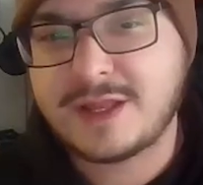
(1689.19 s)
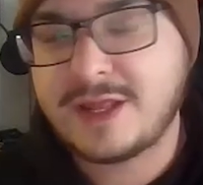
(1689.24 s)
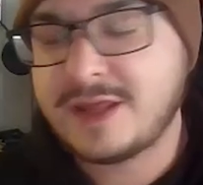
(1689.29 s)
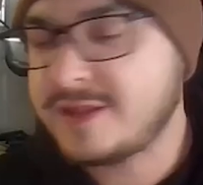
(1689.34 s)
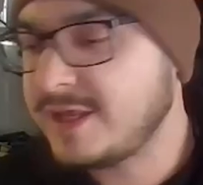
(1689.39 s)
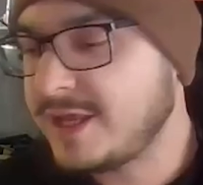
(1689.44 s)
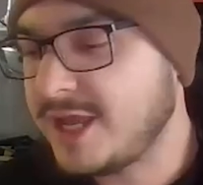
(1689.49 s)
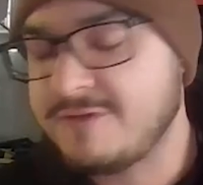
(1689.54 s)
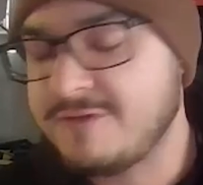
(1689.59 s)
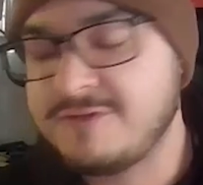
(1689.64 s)
I
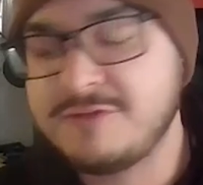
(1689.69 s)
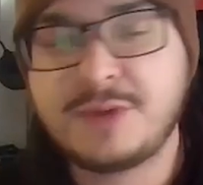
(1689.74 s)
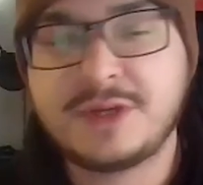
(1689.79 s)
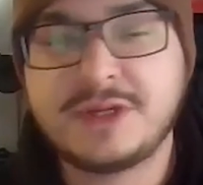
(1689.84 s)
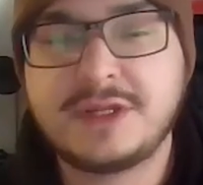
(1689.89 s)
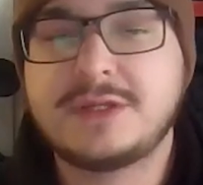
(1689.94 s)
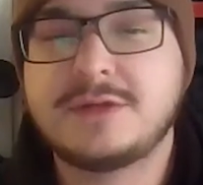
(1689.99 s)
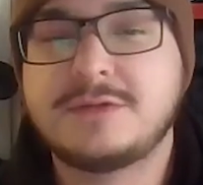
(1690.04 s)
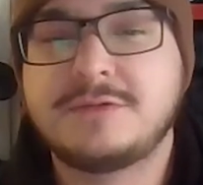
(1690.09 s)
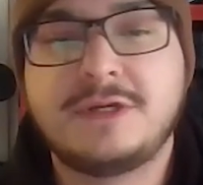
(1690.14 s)
think
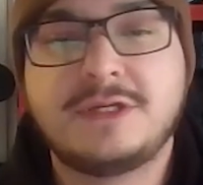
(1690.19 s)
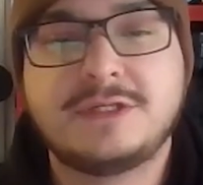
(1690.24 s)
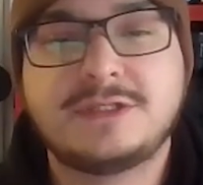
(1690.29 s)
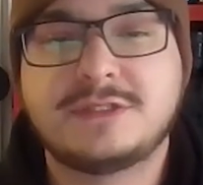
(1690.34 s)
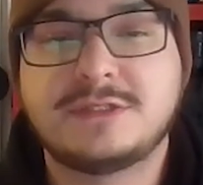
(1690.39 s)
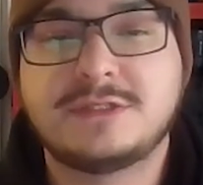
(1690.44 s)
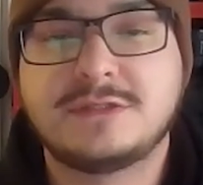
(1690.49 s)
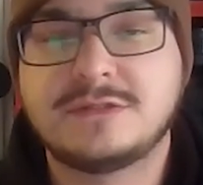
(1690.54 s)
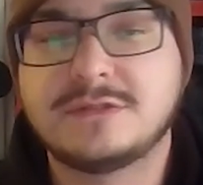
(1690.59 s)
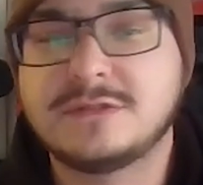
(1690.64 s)
everybody in the
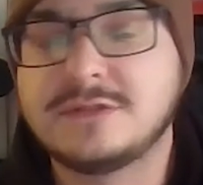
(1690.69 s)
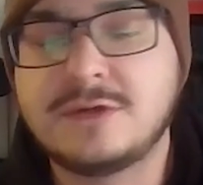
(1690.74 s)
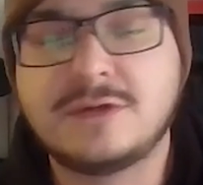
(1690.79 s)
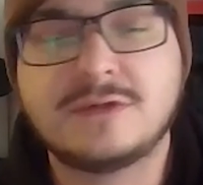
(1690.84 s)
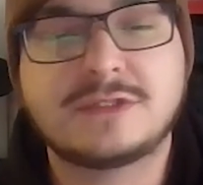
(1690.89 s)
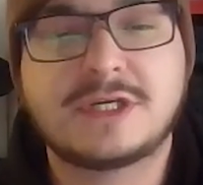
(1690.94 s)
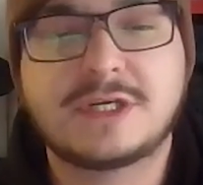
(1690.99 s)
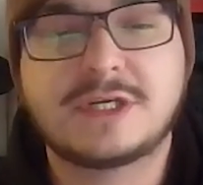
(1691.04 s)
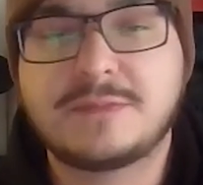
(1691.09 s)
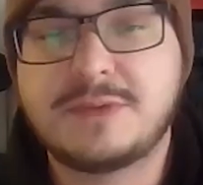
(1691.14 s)
res
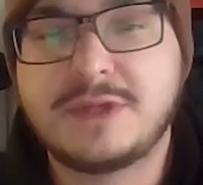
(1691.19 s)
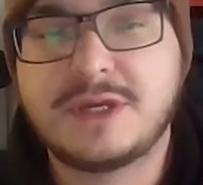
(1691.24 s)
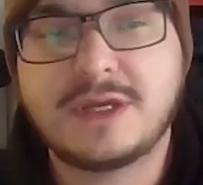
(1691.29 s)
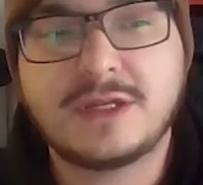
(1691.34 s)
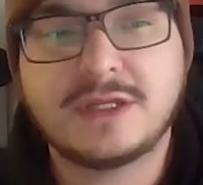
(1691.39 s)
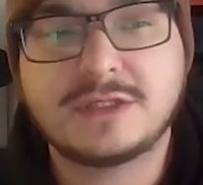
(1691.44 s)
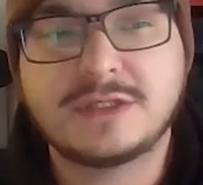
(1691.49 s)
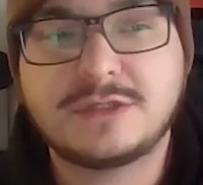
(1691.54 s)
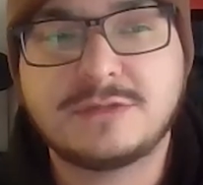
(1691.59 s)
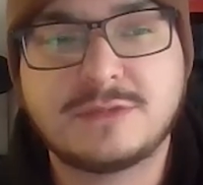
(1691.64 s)
knows how to play
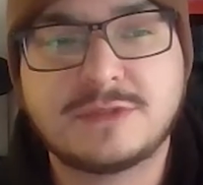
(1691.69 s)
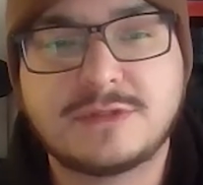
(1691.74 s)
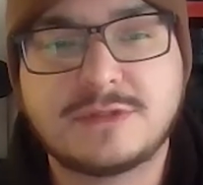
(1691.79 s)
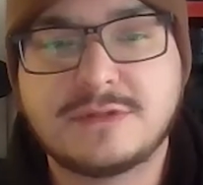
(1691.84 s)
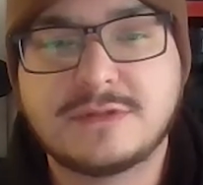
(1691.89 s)
an instrument.